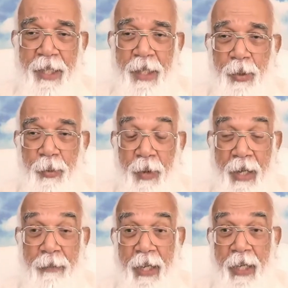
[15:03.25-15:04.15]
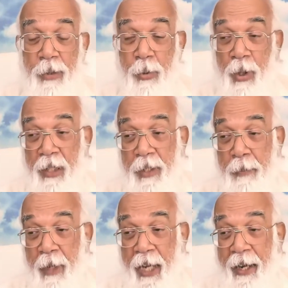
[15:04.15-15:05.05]
This is one way to
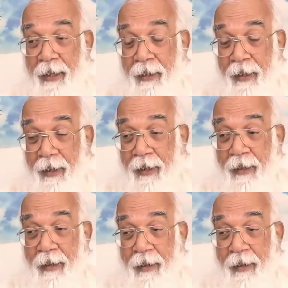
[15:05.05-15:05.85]
explain